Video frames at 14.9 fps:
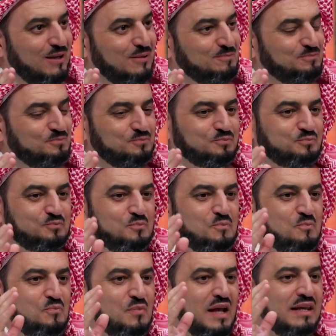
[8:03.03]
every nation
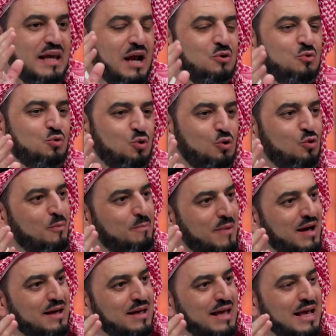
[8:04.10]
has to build its own
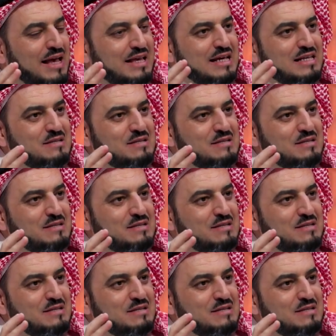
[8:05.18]
civilizational